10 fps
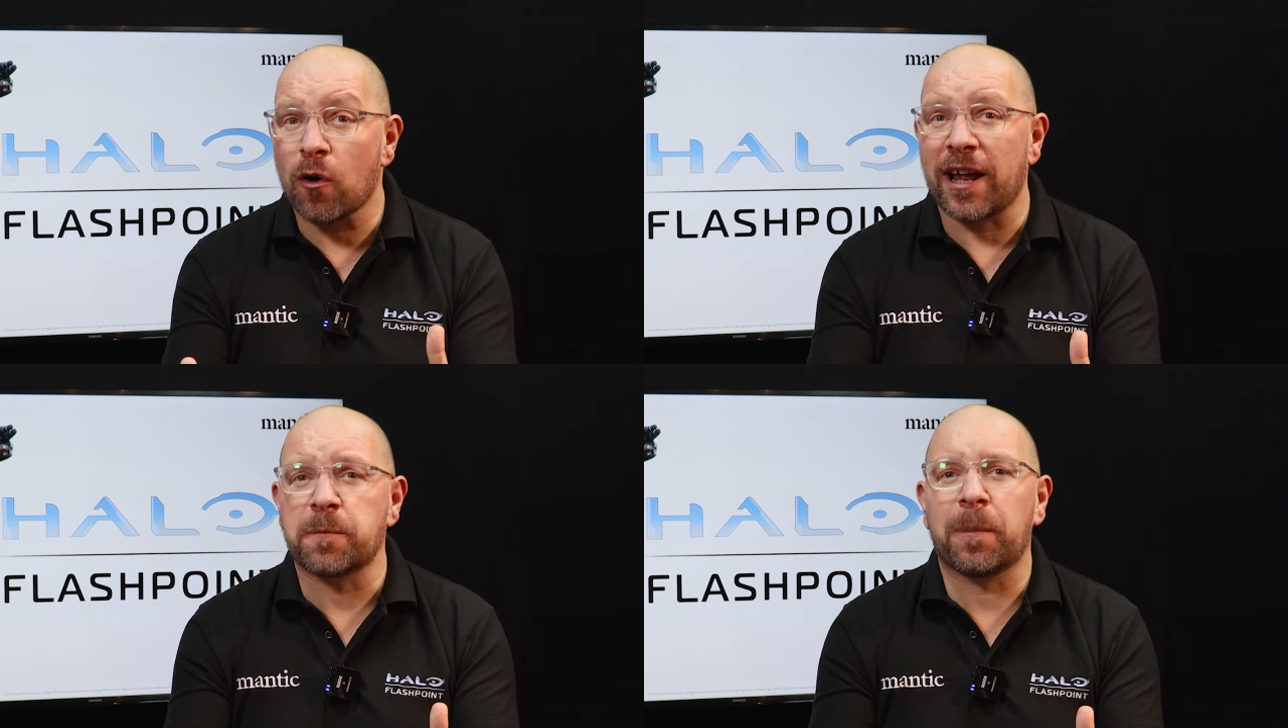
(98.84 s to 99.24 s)

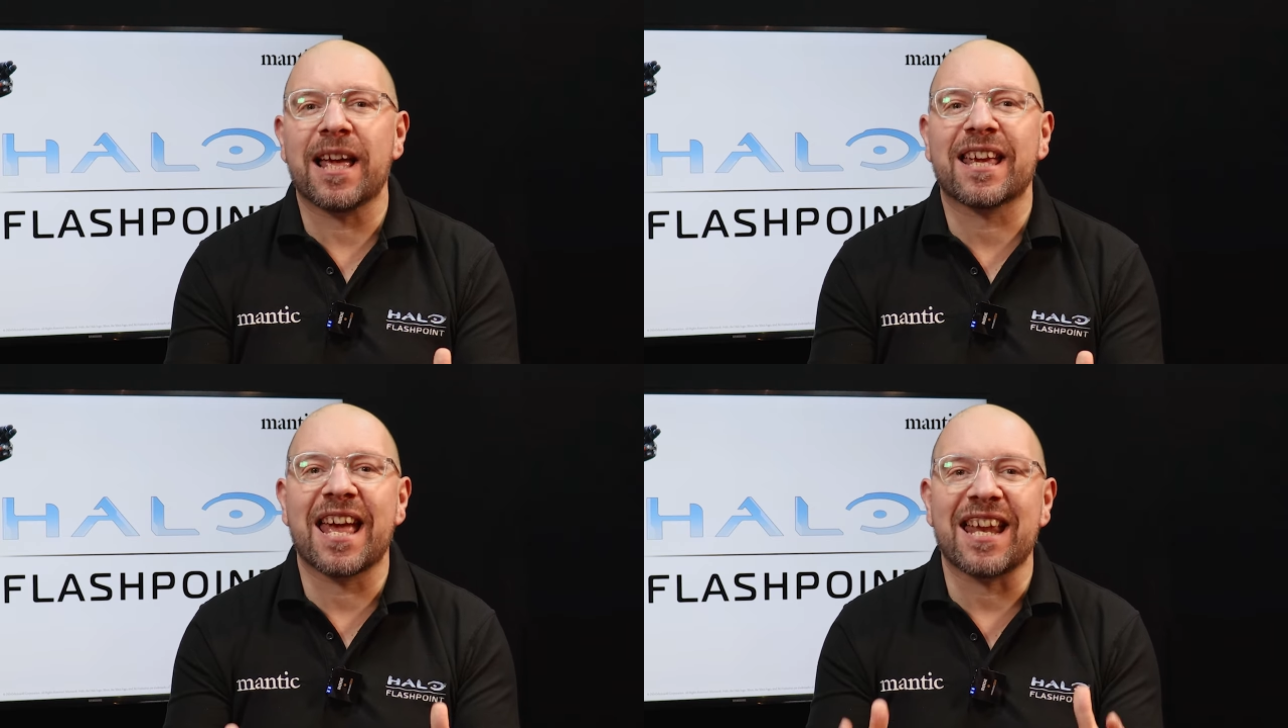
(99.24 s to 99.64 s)
Organised
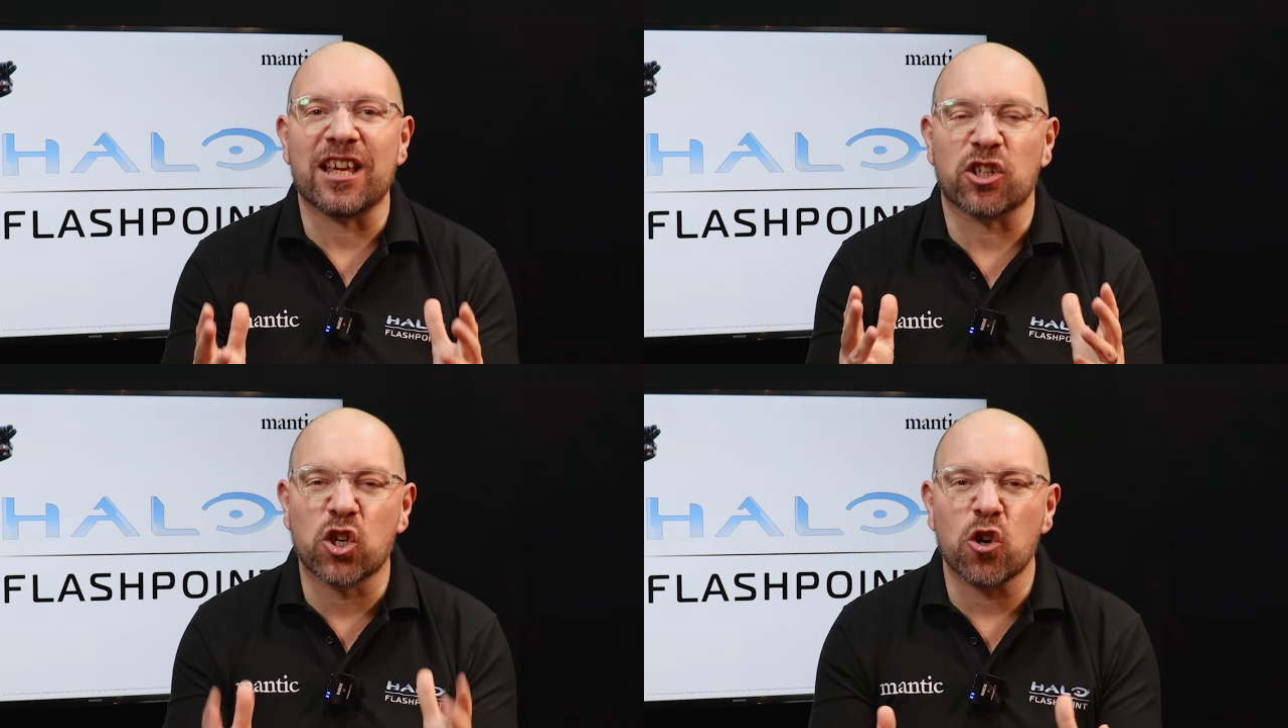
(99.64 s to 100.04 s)
Play Kit
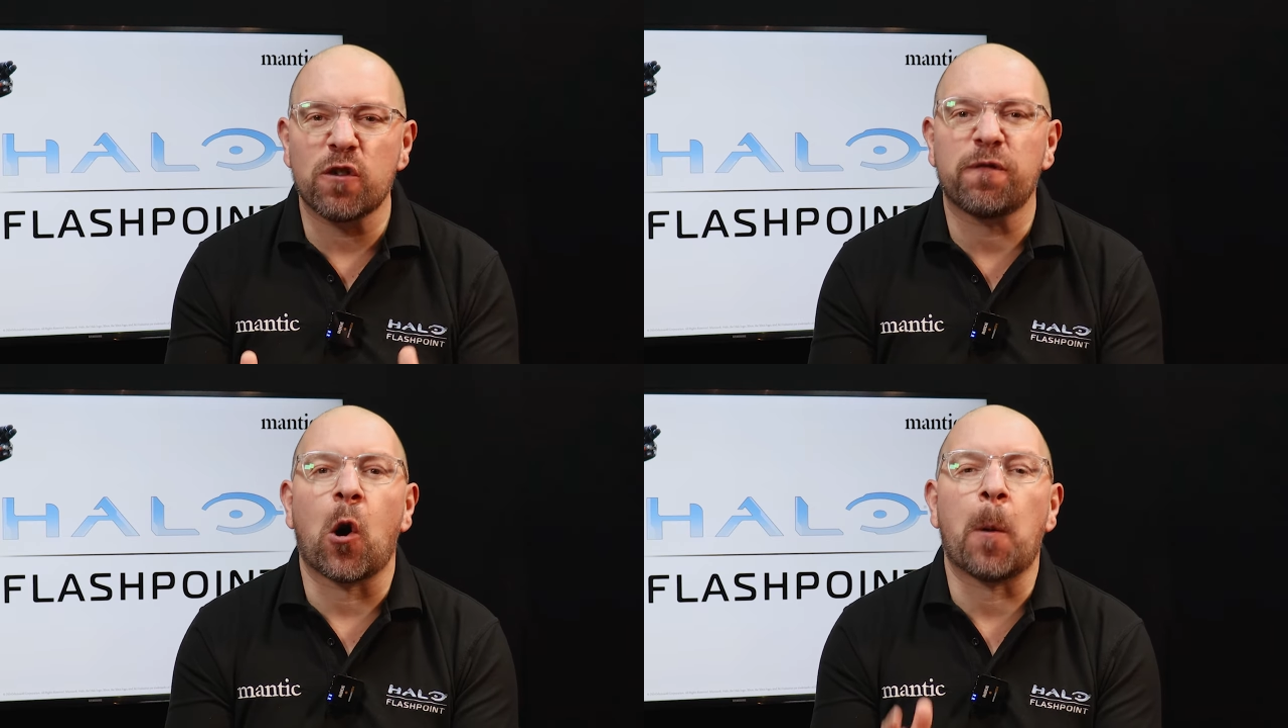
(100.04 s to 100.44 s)
is
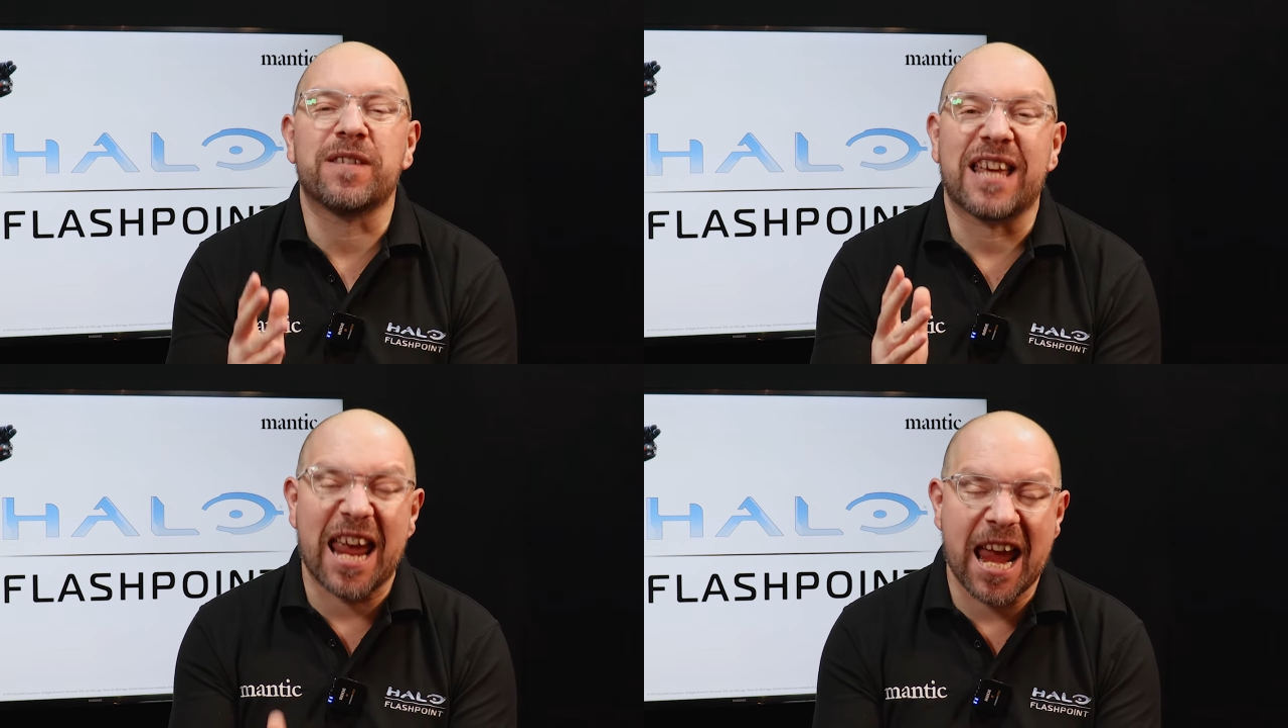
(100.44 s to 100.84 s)
good for up
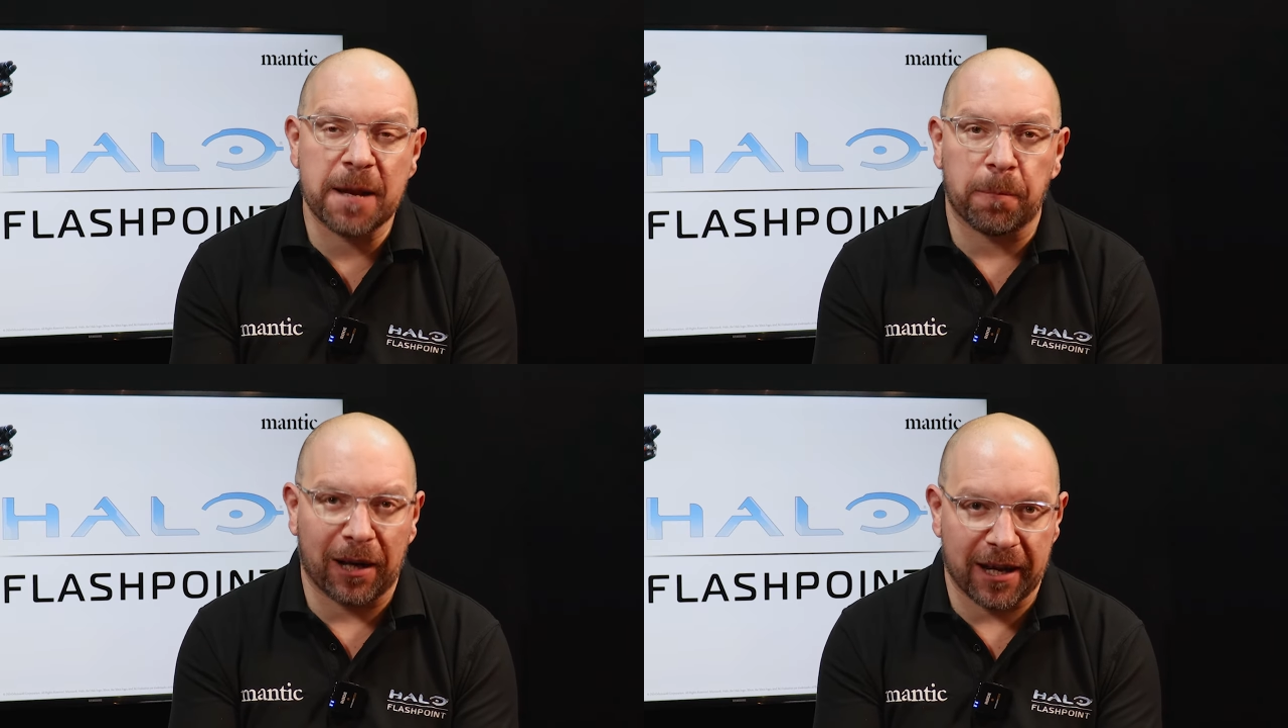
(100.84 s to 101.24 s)
to
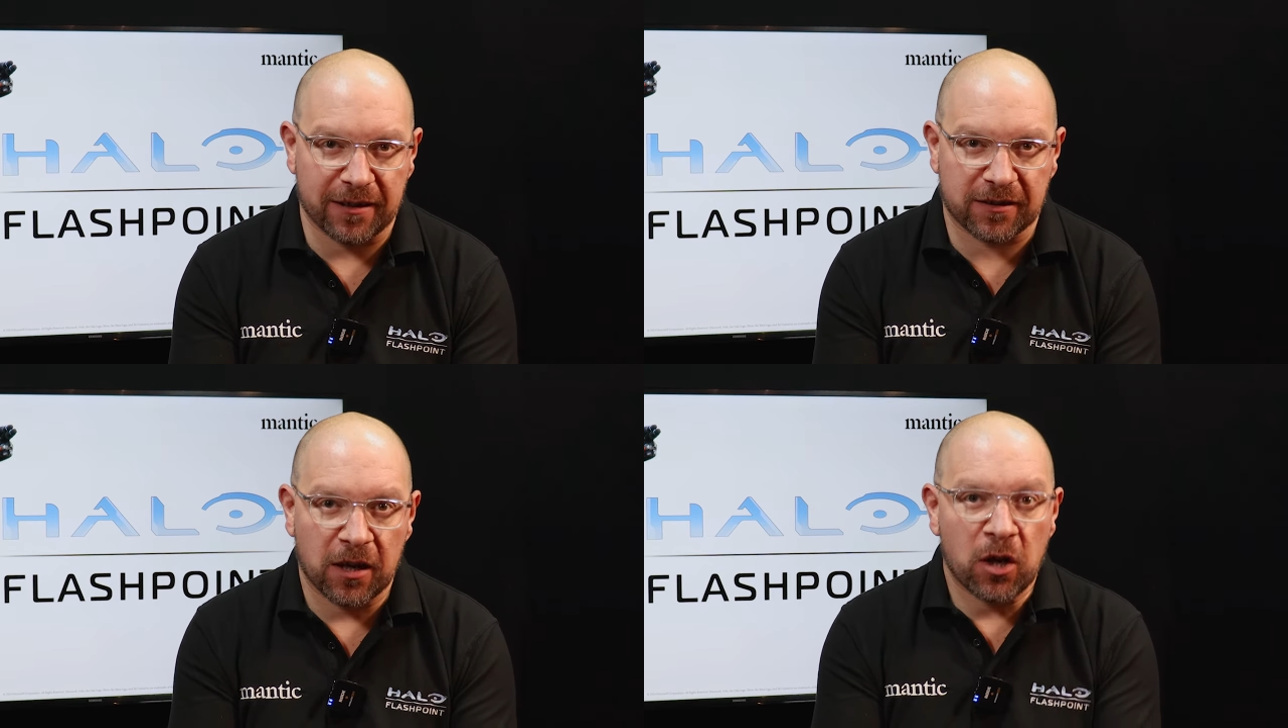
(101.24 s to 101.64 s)
eight
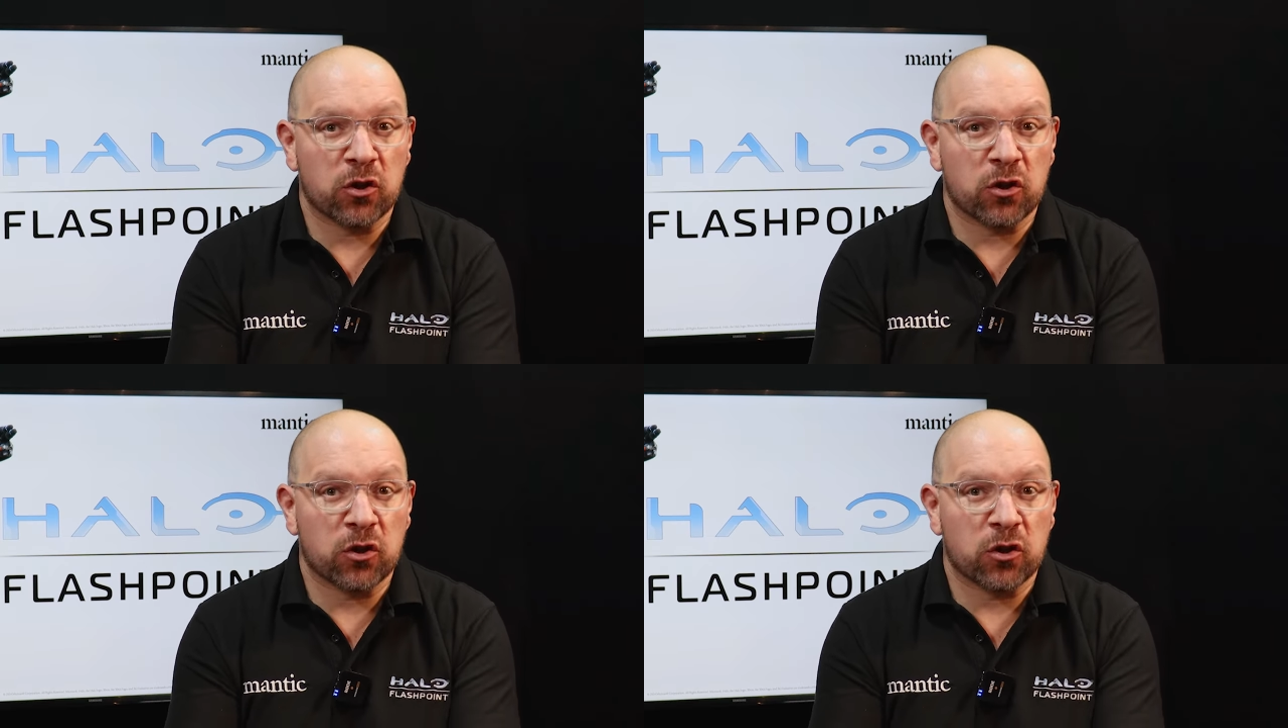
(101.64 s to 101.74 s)
players,